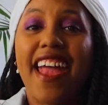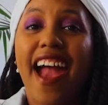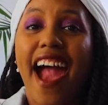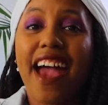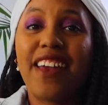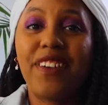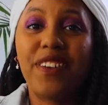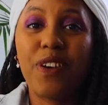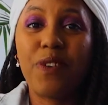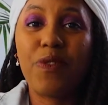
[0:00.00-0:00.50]

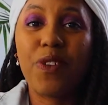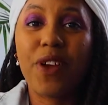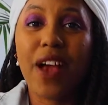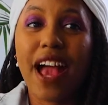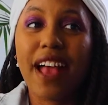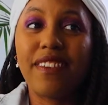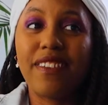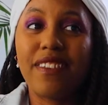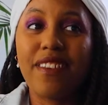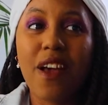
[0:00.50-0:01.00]
I don't know if you
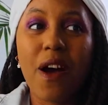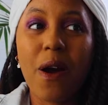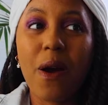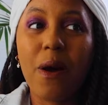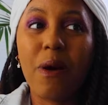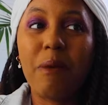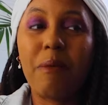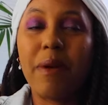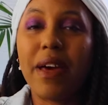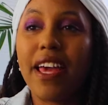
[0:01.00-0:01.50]
guys
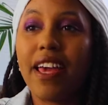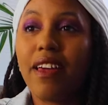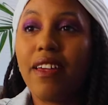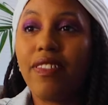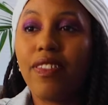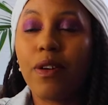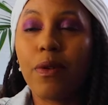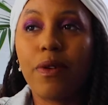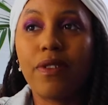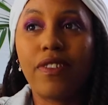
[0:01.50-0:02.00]
know,
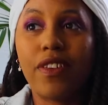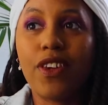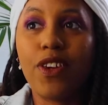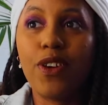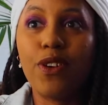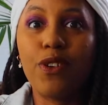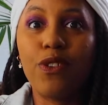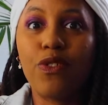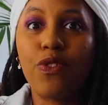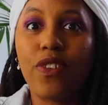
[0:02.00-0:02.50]
but there was a
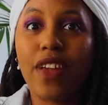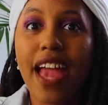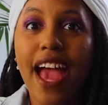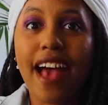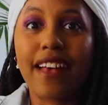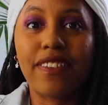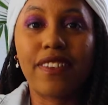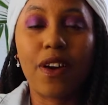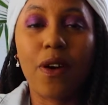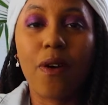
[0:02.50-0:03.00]
huge
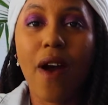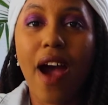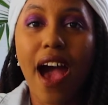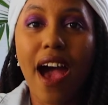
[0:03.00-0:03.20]
fiasco